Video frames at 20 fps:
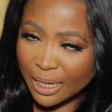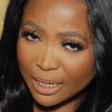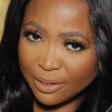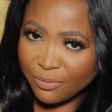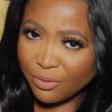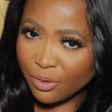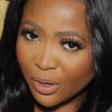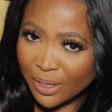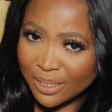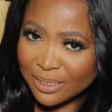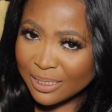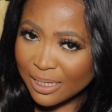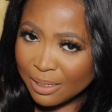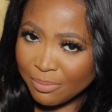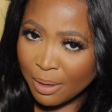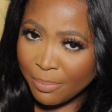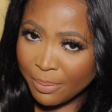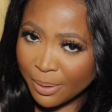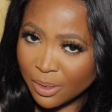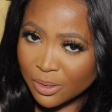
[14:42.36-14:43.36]
if you ain't seeing
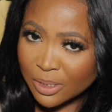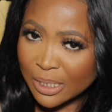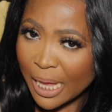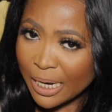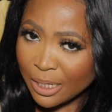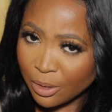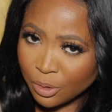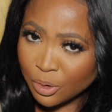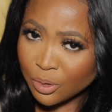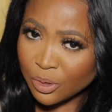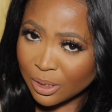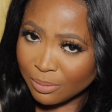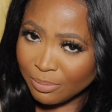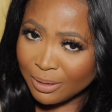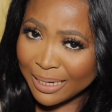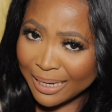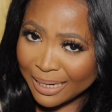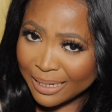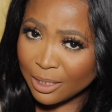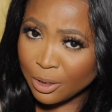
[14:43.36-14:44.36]
my post, I know you see
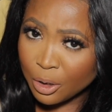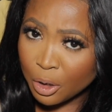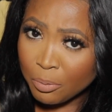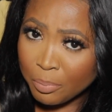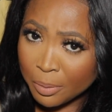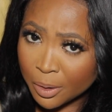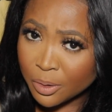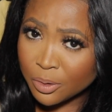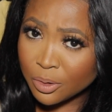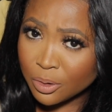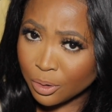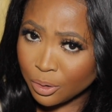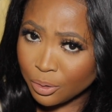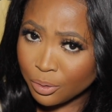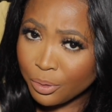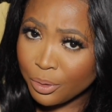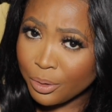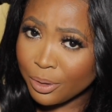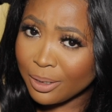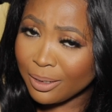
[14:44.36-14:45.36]
me liking your post. So
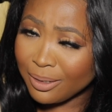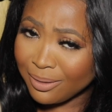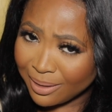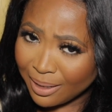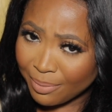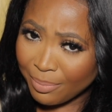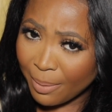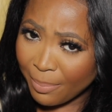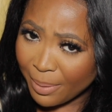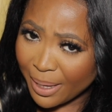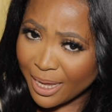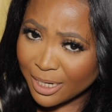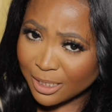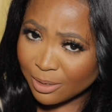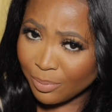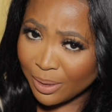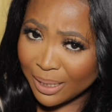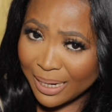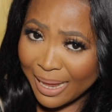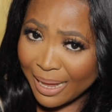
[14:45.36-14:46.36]
you could look at my page
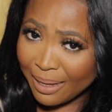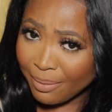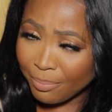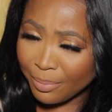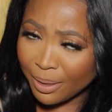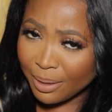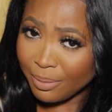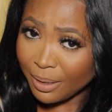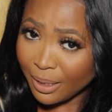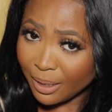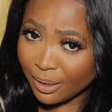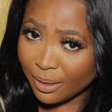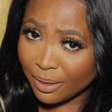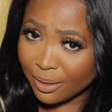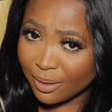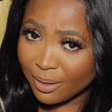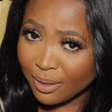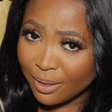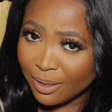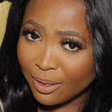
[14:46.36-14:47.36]
and be like, baby,
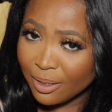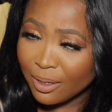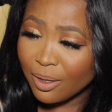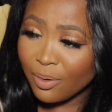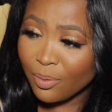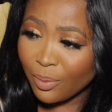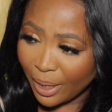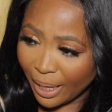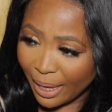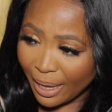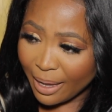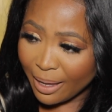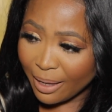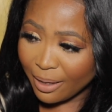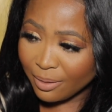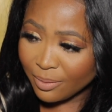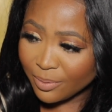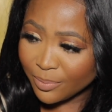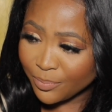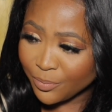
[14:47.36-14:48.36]
okay,
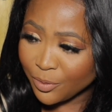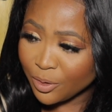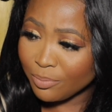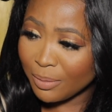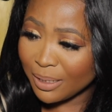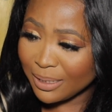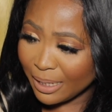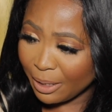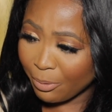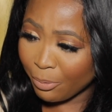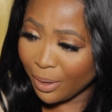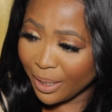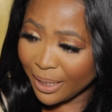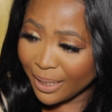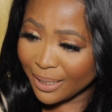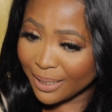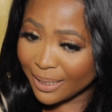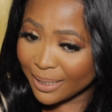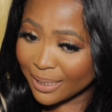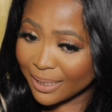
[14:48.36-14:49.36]
you my day one.
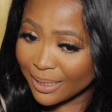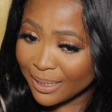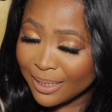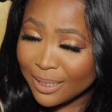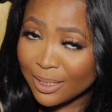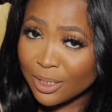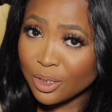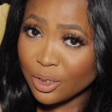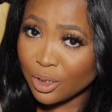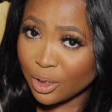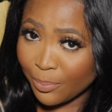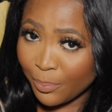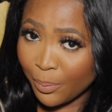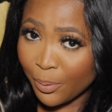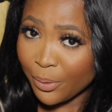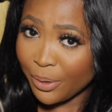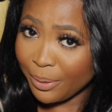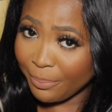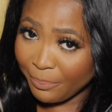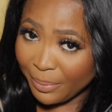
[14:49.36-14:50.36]
You're
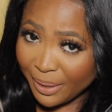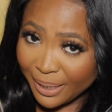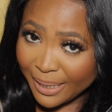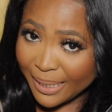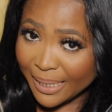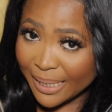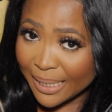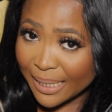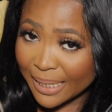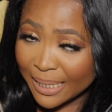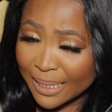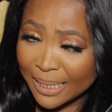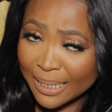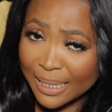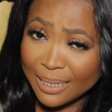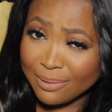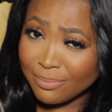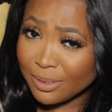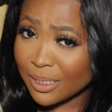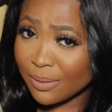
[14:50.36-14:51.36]
supporting me.
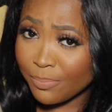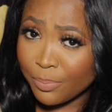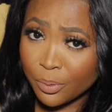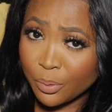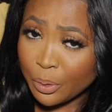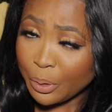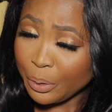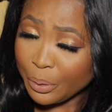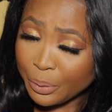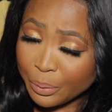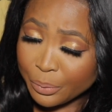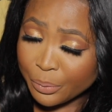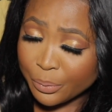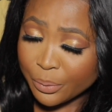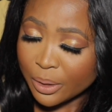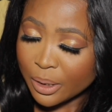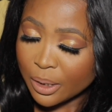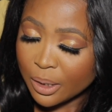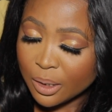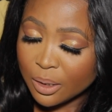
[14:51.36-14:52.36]
I'm gonna support you.
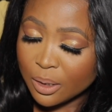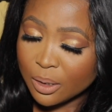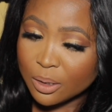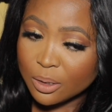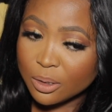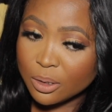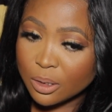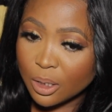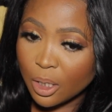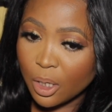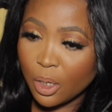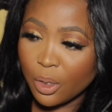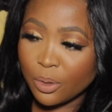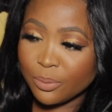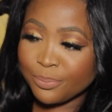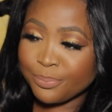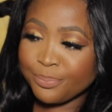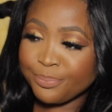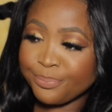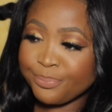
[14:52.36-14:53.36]

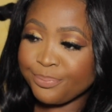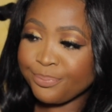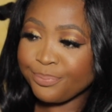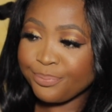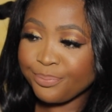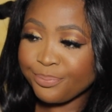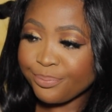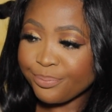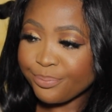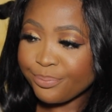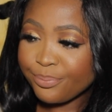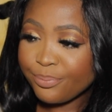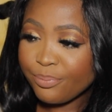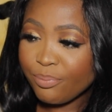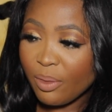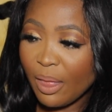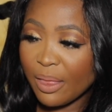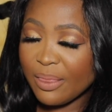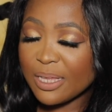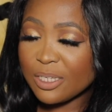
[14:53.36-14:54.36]
So
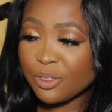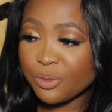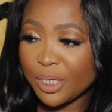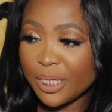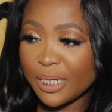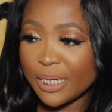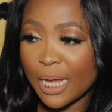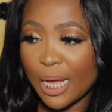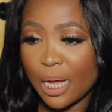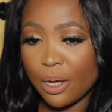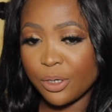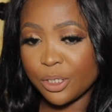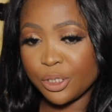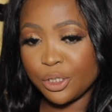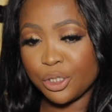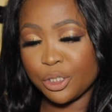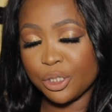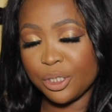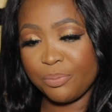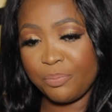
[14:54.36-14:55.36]
that's really how it
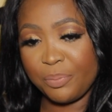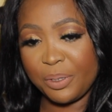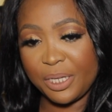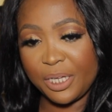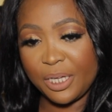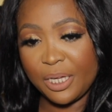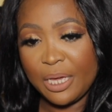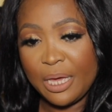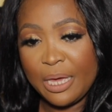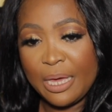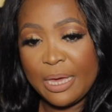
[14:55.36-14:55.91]
should be.